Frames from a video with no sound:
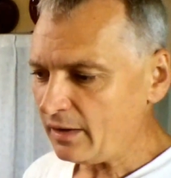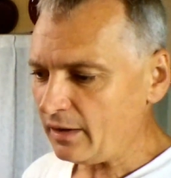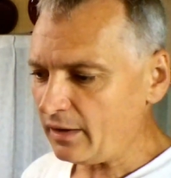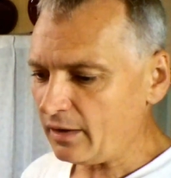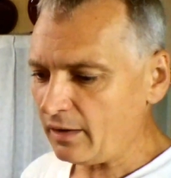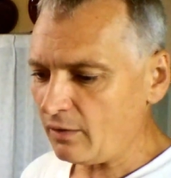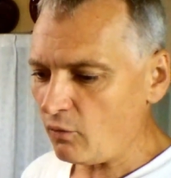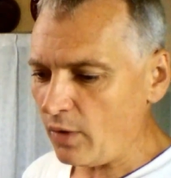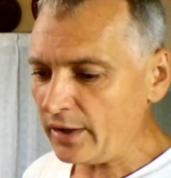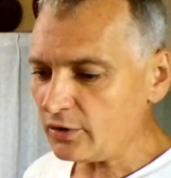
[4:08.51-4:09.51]
Uh,
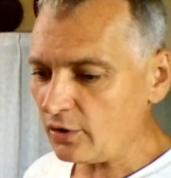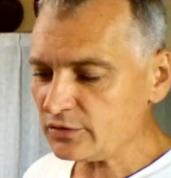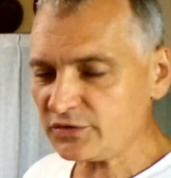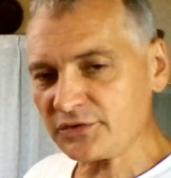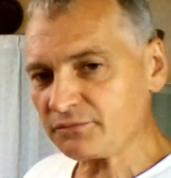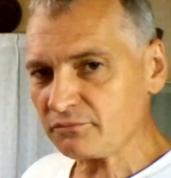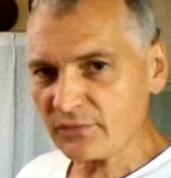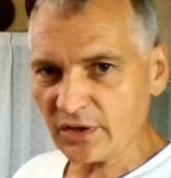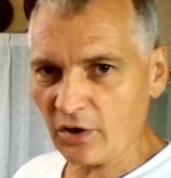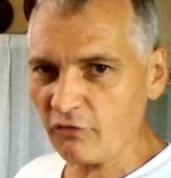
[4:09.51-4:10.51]
why not
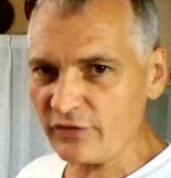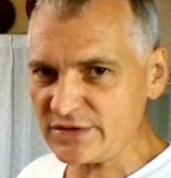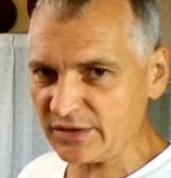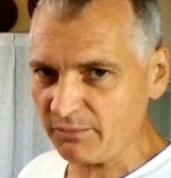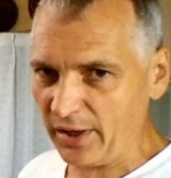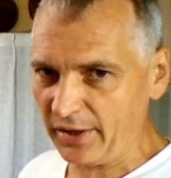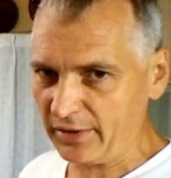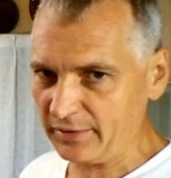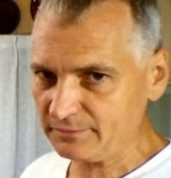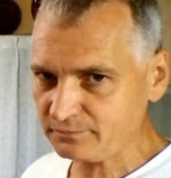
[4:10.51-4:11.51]
go visit
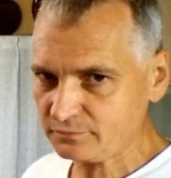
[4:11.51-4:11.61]
my